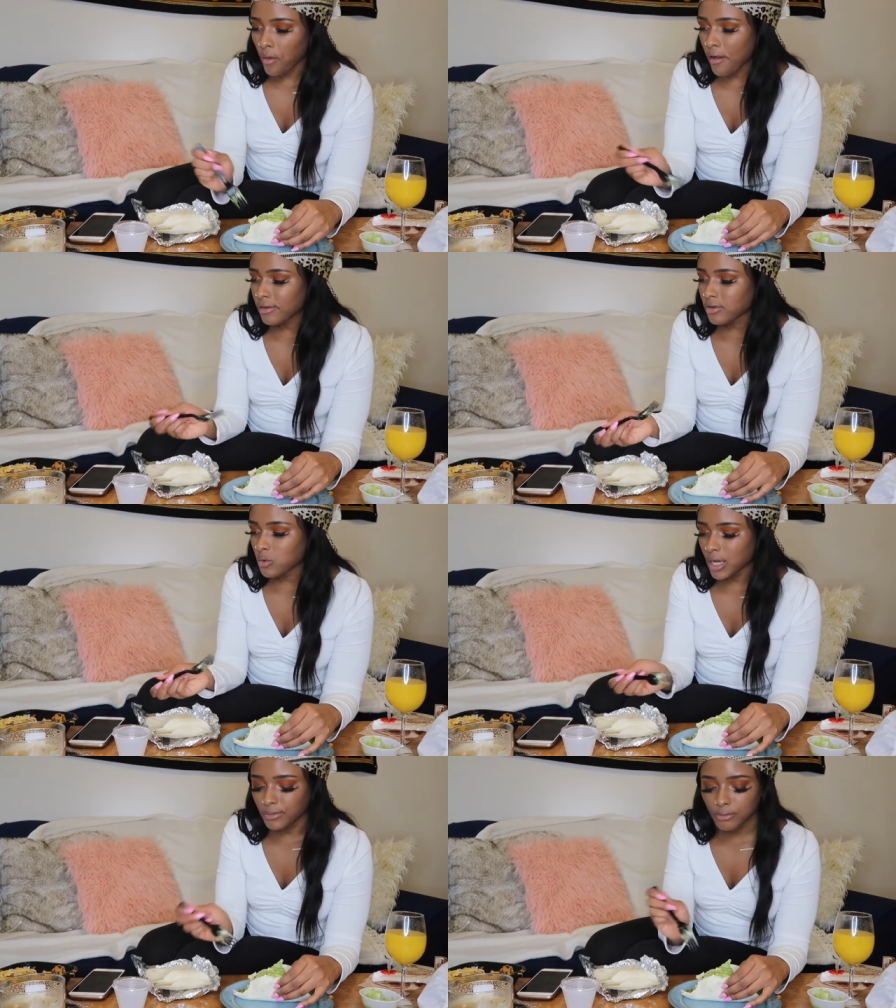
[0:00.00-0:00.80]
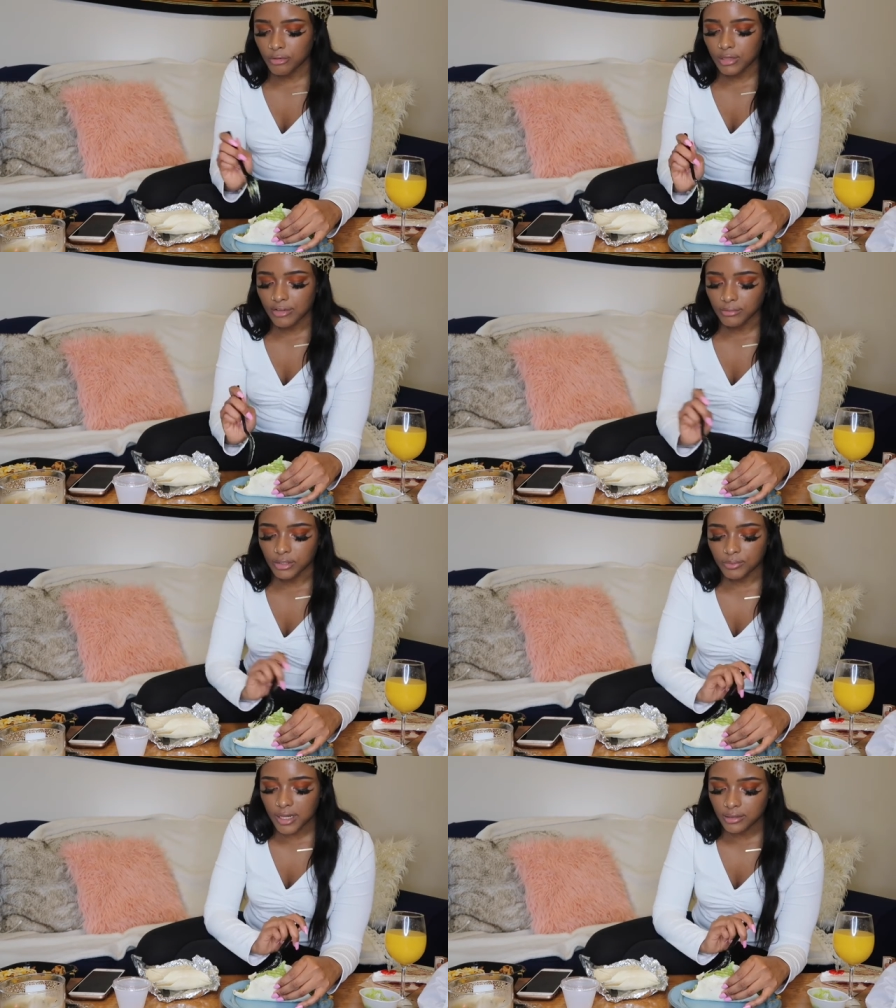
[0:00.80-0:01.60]
I don't know why people love
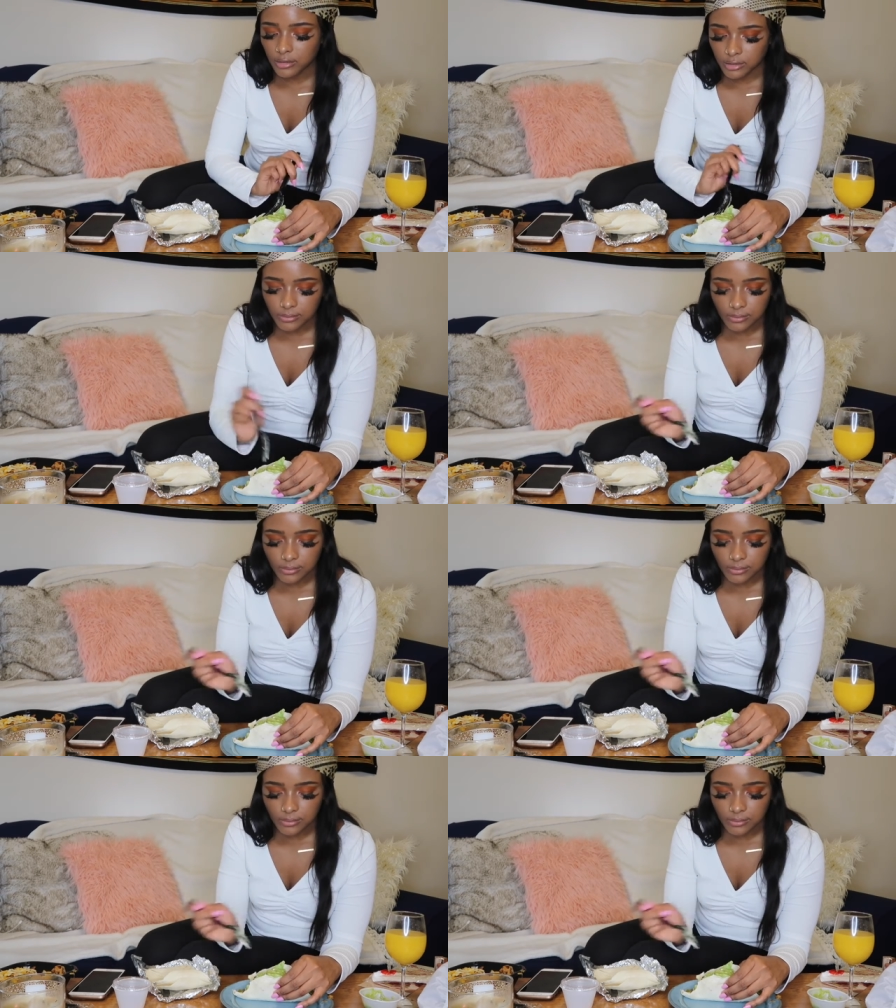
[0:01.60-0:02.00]
mukbangs.